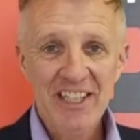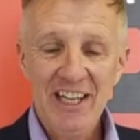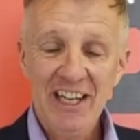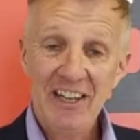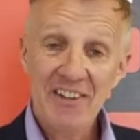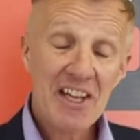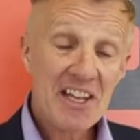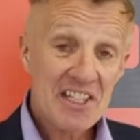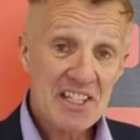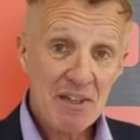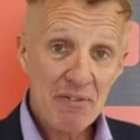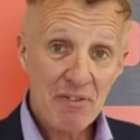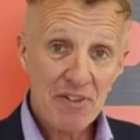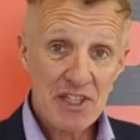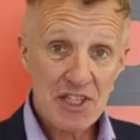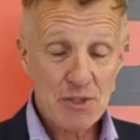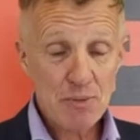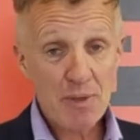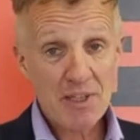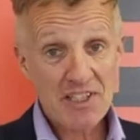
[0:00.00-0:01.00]
That's it for
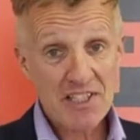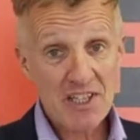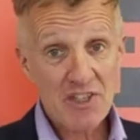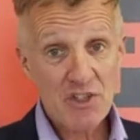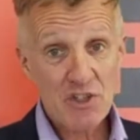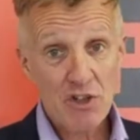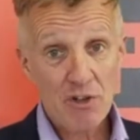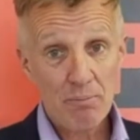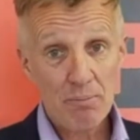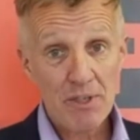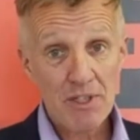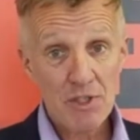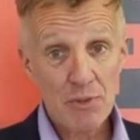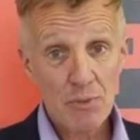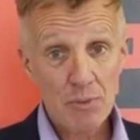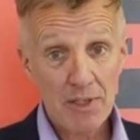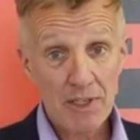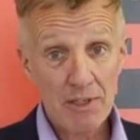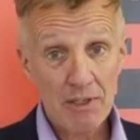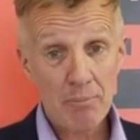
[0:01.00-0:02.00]
this week's issue of
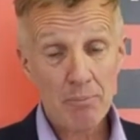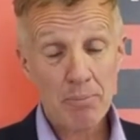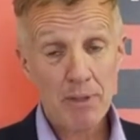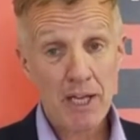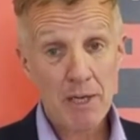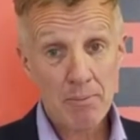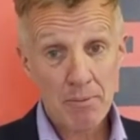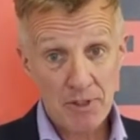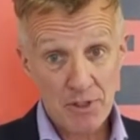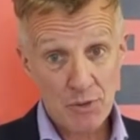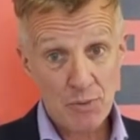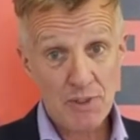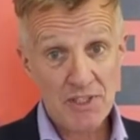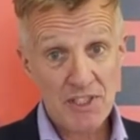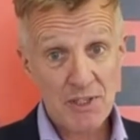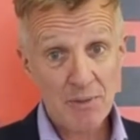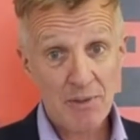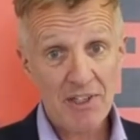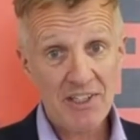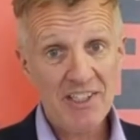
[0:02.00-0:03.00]

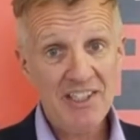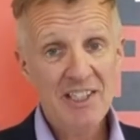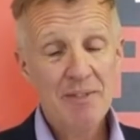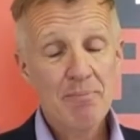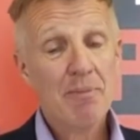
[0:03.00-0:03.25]
Print21.